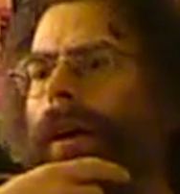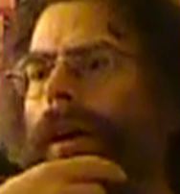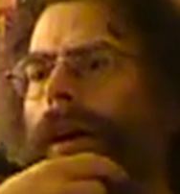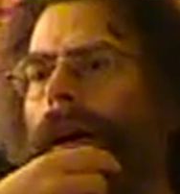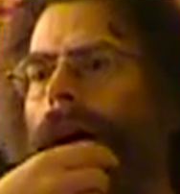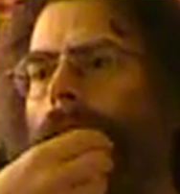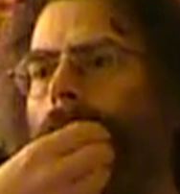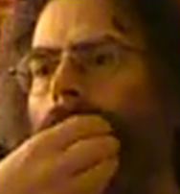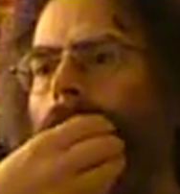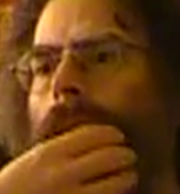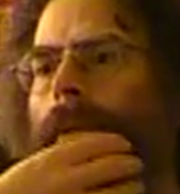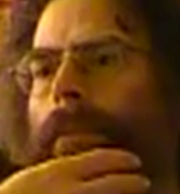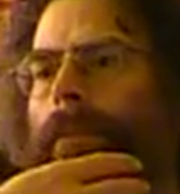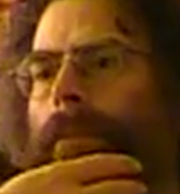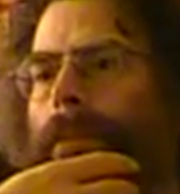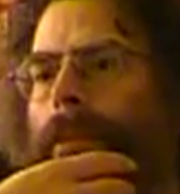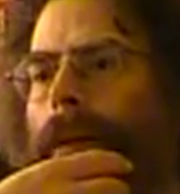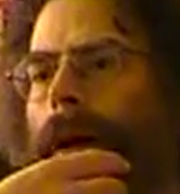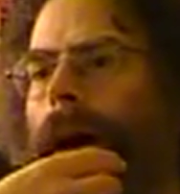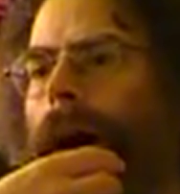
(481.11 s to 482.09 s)
Uh,
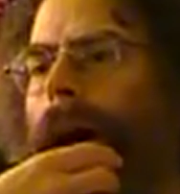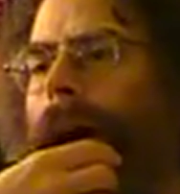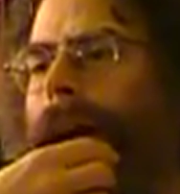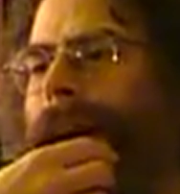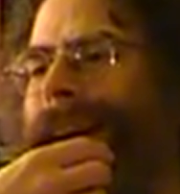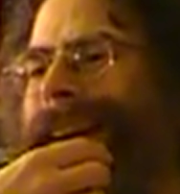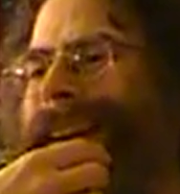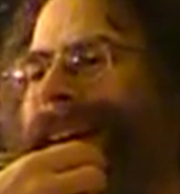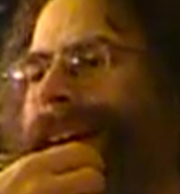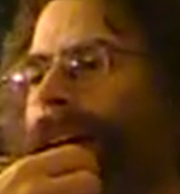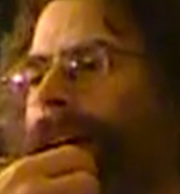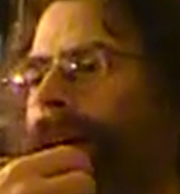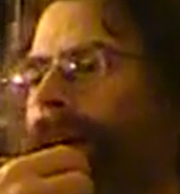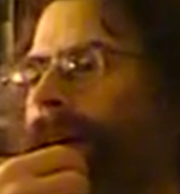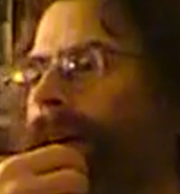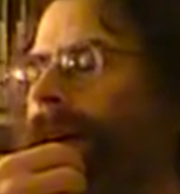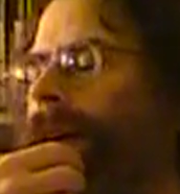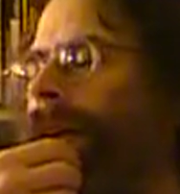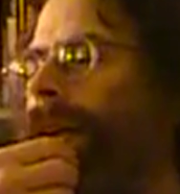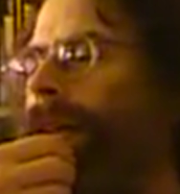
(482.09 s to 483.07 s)
but
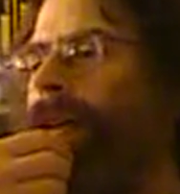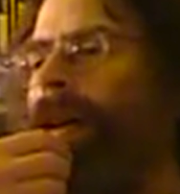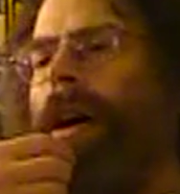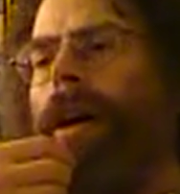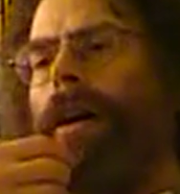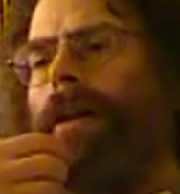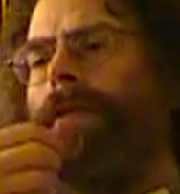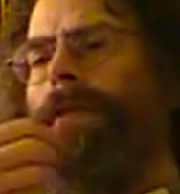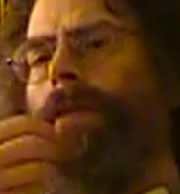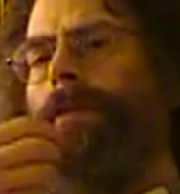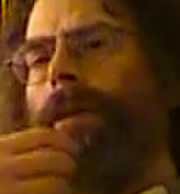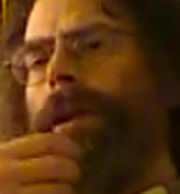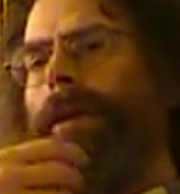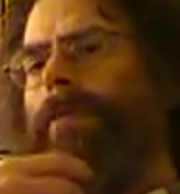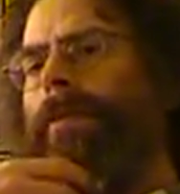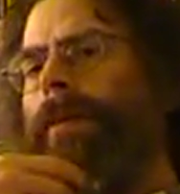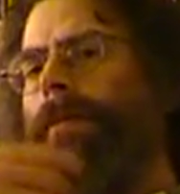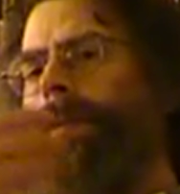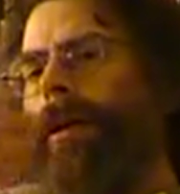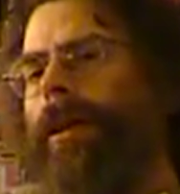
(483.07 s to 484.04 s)
it's hard for me to
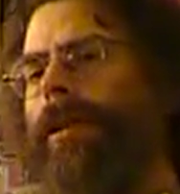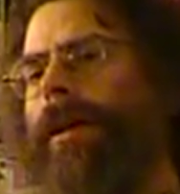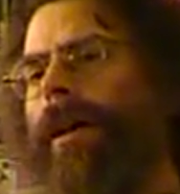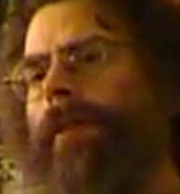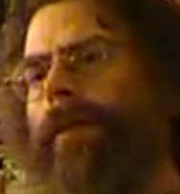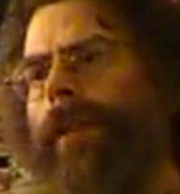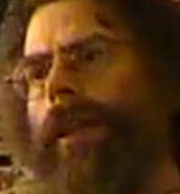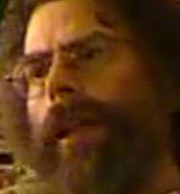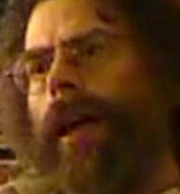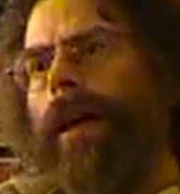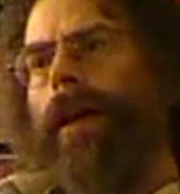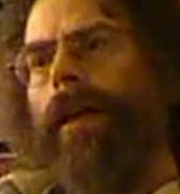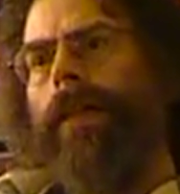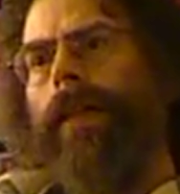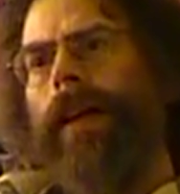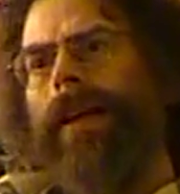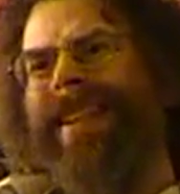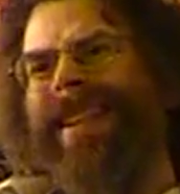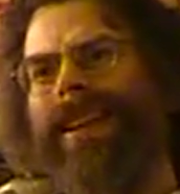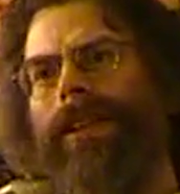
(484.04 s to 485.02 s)
put myself in that
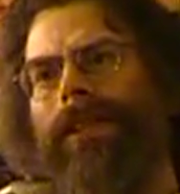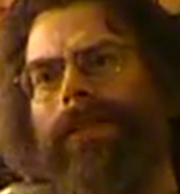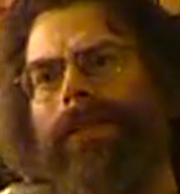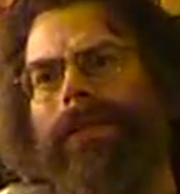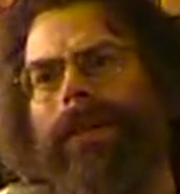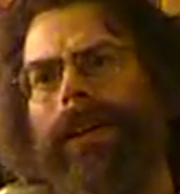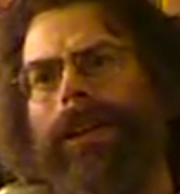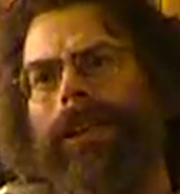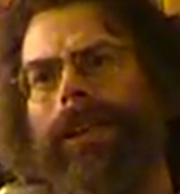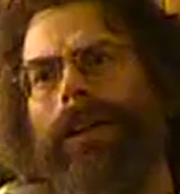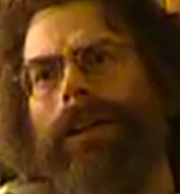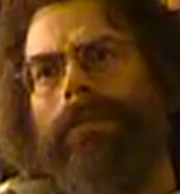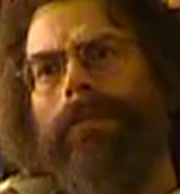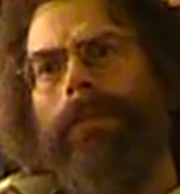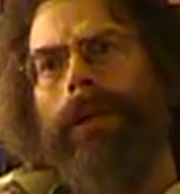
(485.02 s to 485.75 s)
that situation